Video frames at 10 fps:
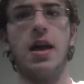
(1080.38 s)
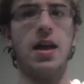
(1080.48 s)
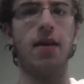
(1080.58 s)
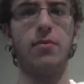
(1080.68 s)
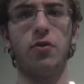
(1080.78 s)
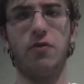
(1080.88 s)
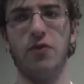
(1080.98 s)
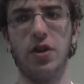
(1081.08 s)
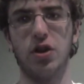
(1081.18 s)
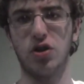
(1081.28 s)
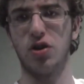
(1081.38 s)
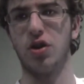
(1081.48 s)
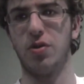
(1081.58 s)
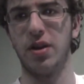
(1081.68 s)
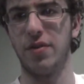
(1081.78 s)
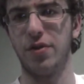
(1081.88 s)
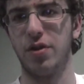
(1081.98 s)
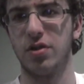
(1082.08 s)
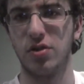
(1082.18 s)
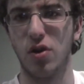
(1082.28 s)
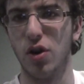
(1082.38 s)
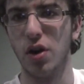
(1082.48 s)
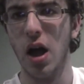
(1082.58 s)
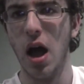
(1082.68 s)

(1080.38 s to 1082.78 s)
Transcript: the hammer finisher or whatever it's called.